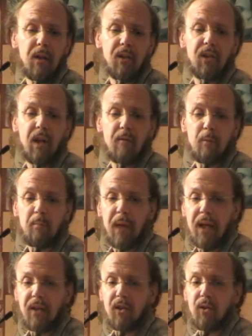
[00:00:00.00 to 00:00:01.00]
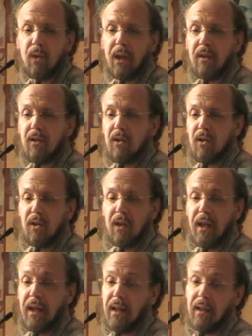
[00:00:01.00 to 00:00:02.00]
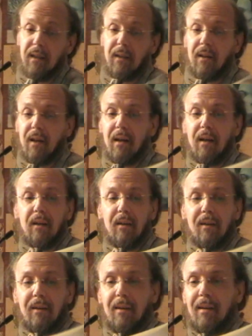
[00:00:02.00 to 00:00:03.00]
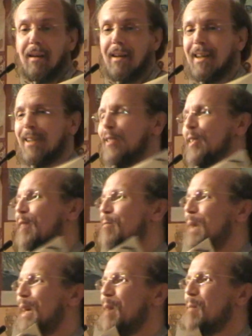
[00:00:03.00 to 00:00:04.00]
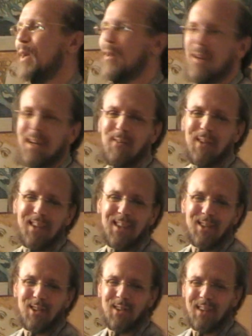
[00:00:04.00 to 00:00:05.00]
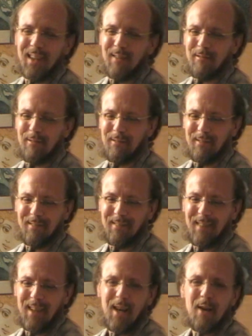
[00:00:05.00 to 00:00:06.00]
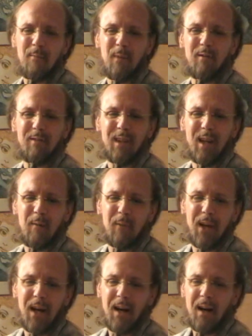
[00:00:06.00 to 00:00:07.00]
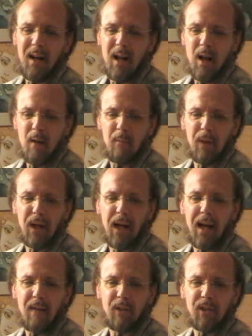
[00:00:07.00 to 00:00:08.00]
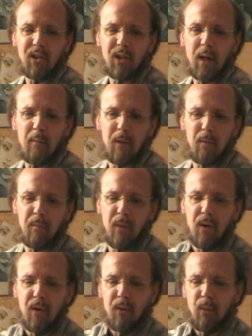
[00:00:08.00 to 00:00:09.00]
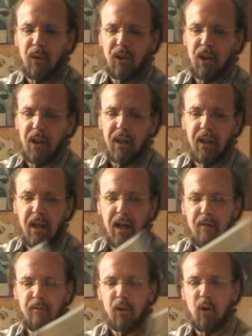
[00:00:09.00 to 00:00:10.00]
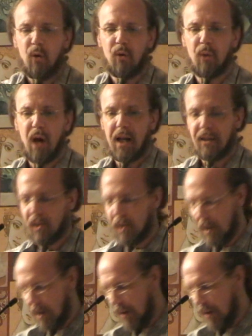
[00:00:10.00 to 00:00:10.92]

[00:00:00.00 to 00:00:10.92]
seven Bay Streets, and, uh, I guess they've become annoyed with us, so they moved it up there. But I have the statement of birth, which I have notarized and